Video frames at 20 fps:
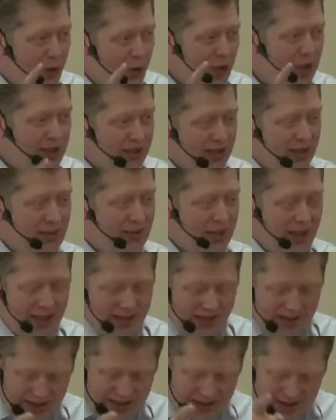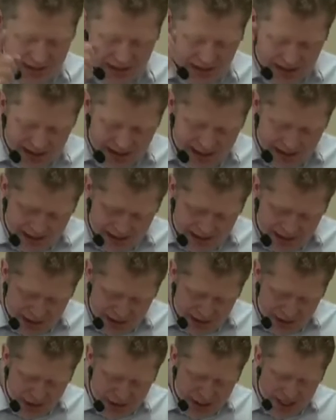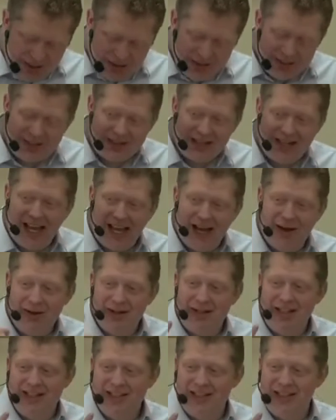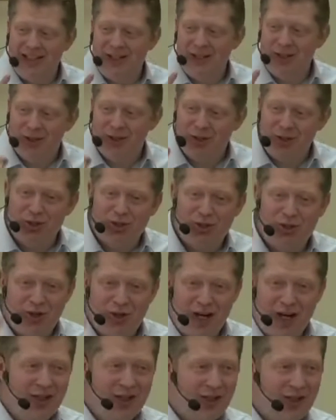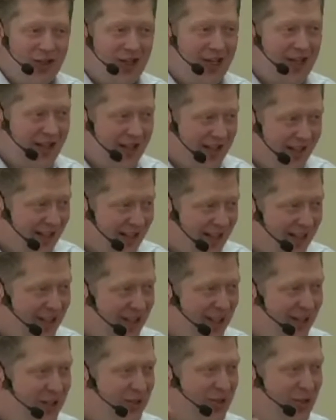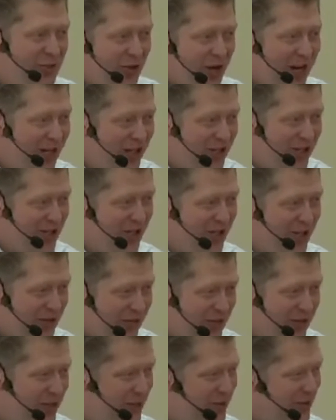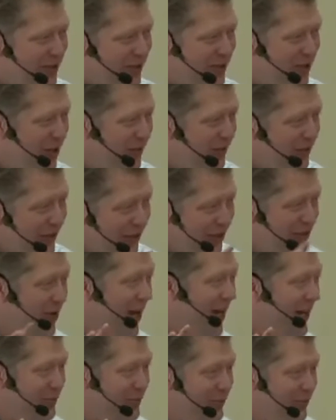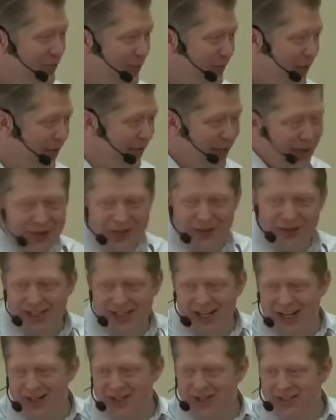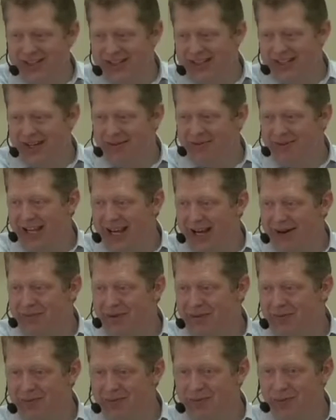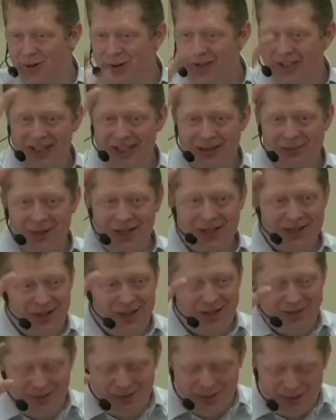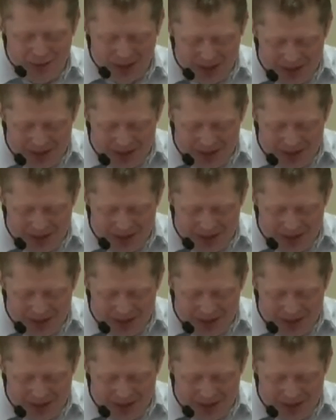point to the person, and shout as loudly as he could, "Stranger! Stranger!" which would hopefully attract lots of attention to come and help him and warn the other person off, it would